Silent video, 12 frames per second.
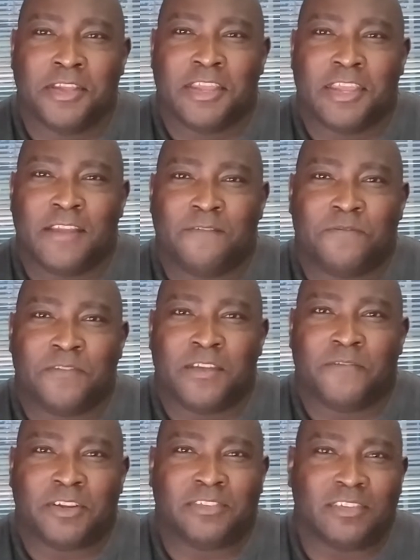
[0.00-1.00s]
if
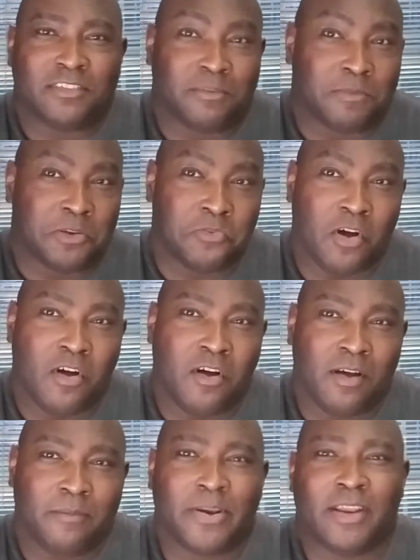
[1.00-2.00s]
if I said something
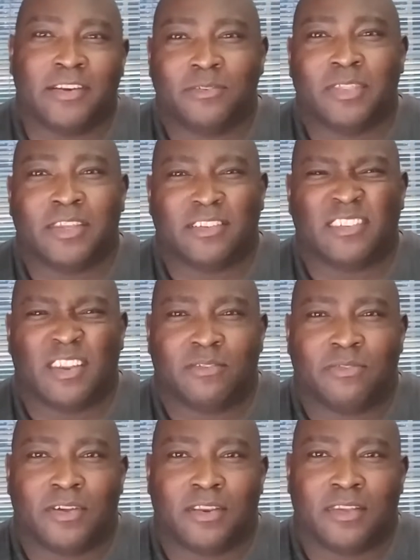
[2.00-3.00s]
wrong, but I do think it's kind of
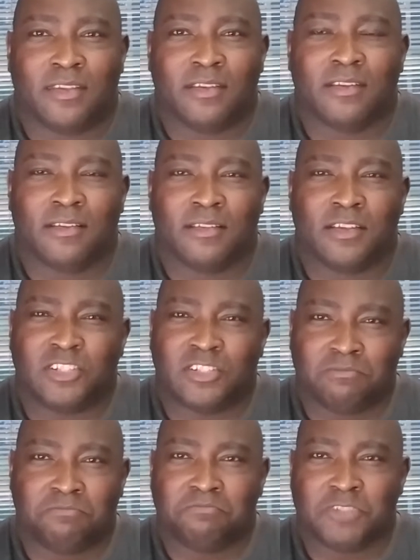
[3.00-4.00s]
funny. It's
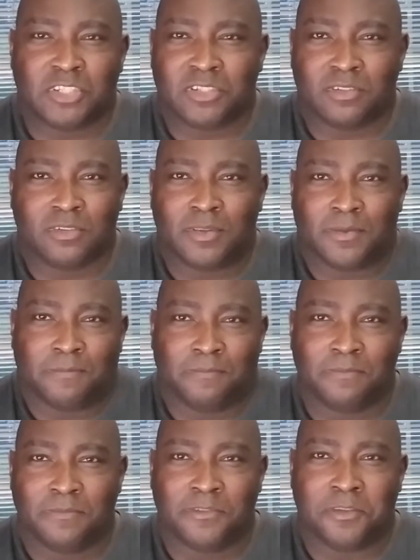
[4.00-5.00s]
just
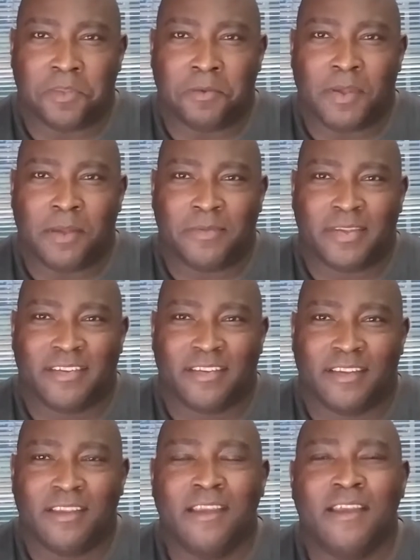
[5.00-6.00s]
something about me.
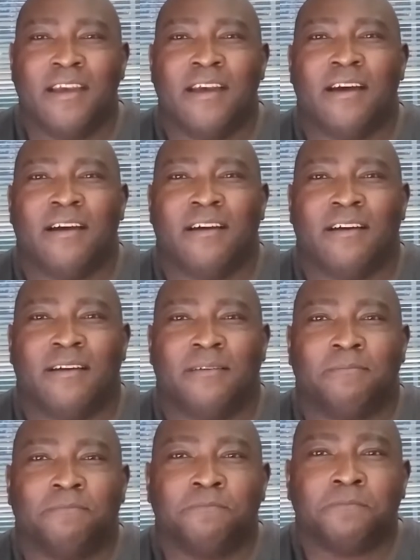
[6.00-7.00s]

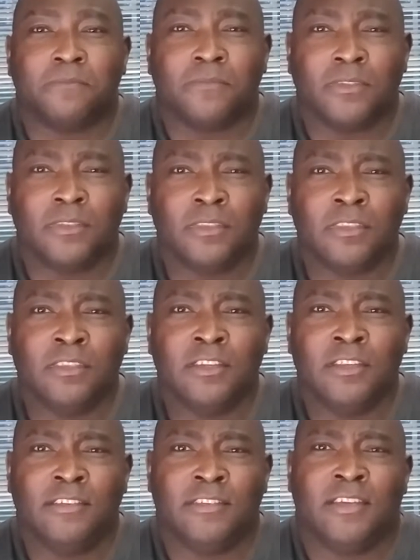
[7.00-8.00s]
Um,
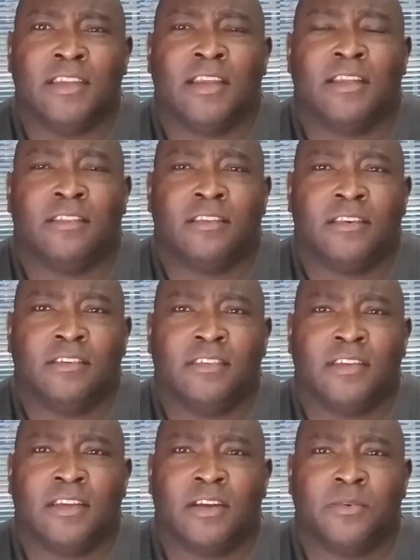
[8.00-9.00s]
the next thing the next
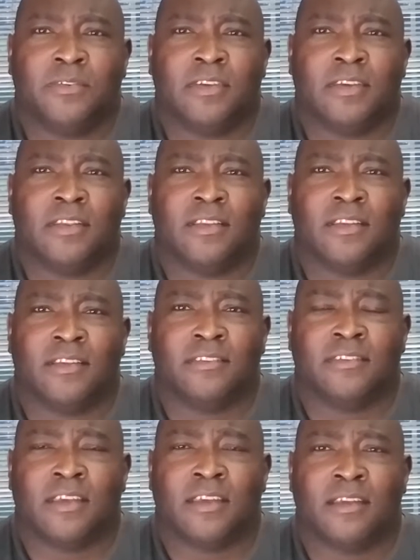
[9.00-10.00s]
thing I always get
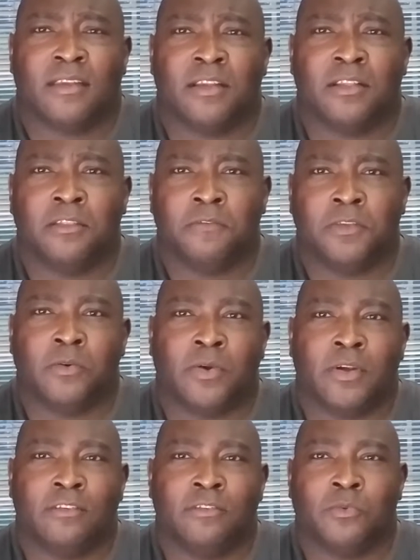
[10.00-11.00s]
is uh, lifting
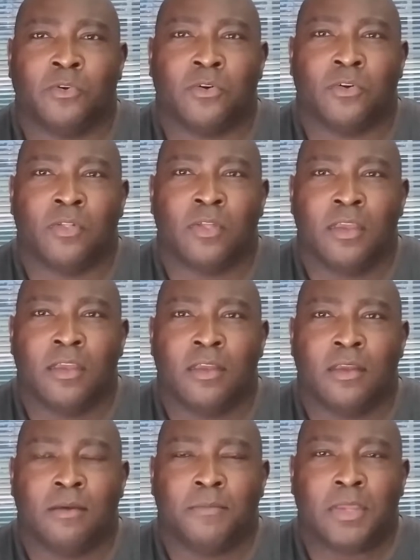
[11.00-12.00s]
weights will
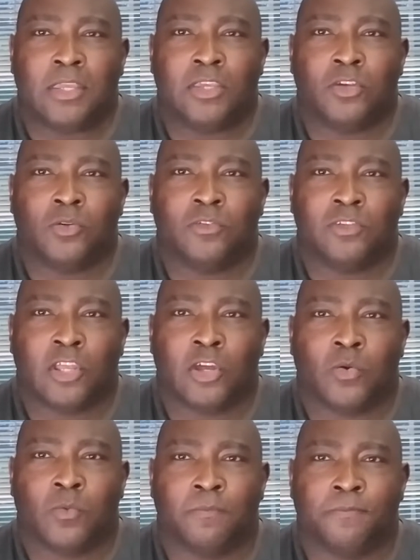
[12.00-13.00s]
make you
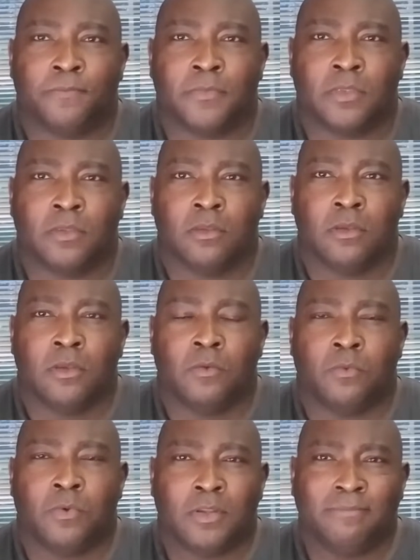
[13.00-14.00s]
slow.
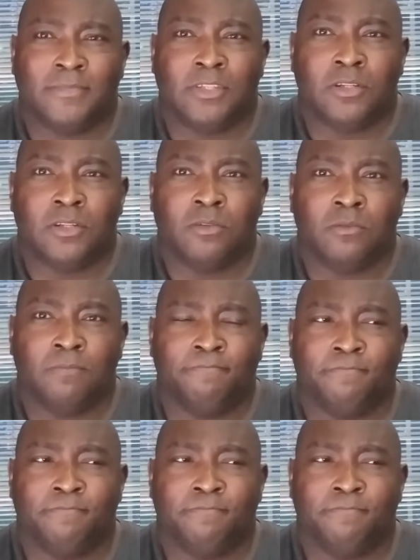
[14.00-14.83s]
Well, you know,